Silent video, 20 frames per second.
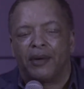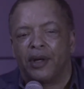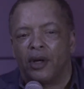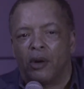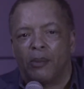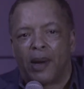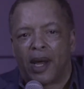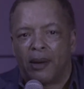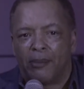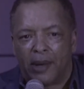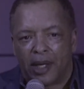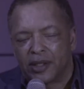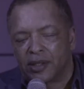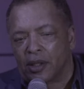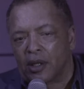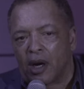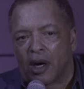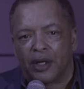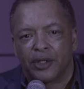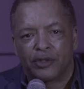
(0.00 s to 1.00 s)
Nobody makes a
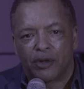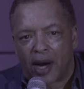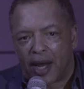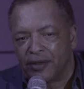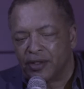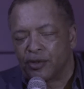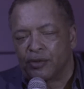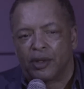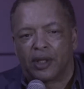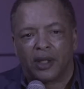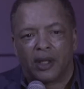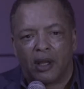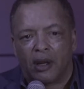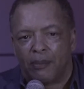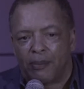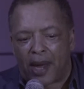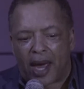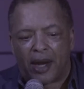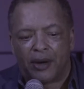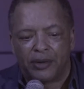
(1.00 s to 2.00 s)
car that drives strictly on
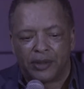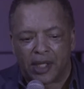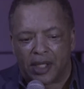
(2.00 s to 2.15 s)
batteries.